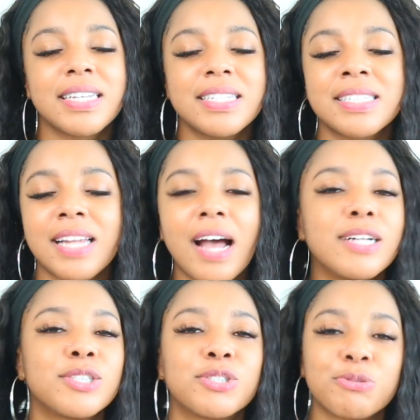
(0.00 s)
It is
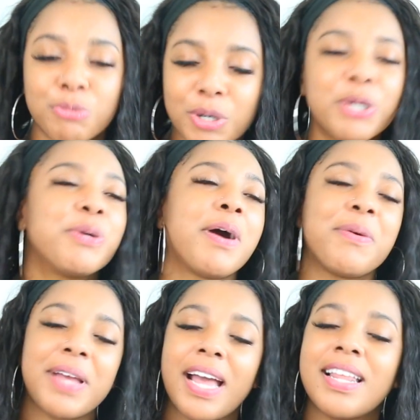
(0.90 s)
not true,
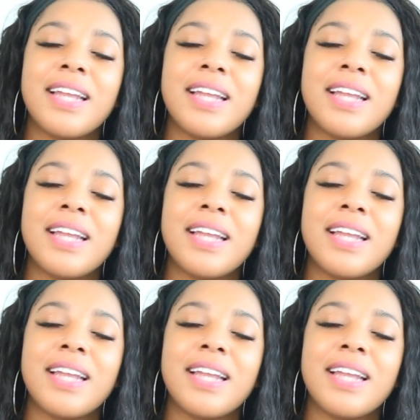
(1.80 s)
okay?